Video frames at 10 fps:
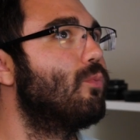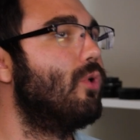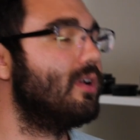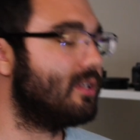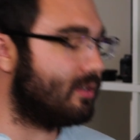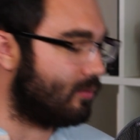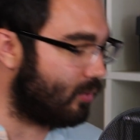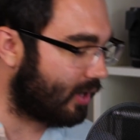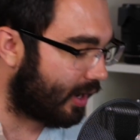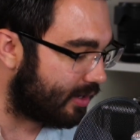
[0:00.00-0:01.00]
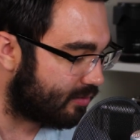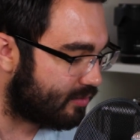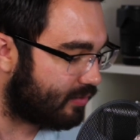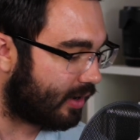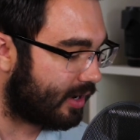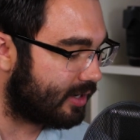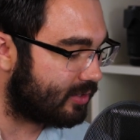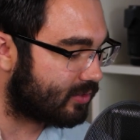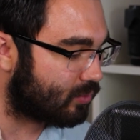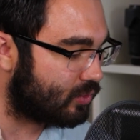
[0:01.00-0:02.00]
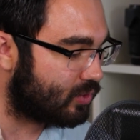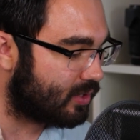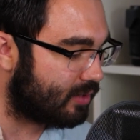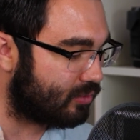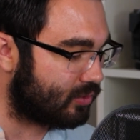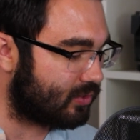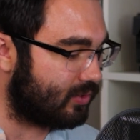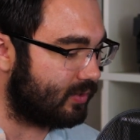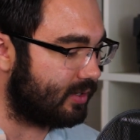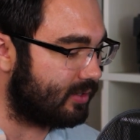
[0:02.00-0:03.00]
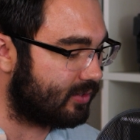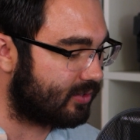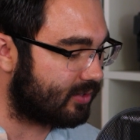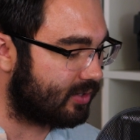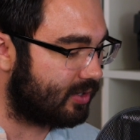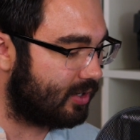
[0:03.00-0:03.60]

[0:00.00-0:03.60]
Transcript: What kind of advice would you give your students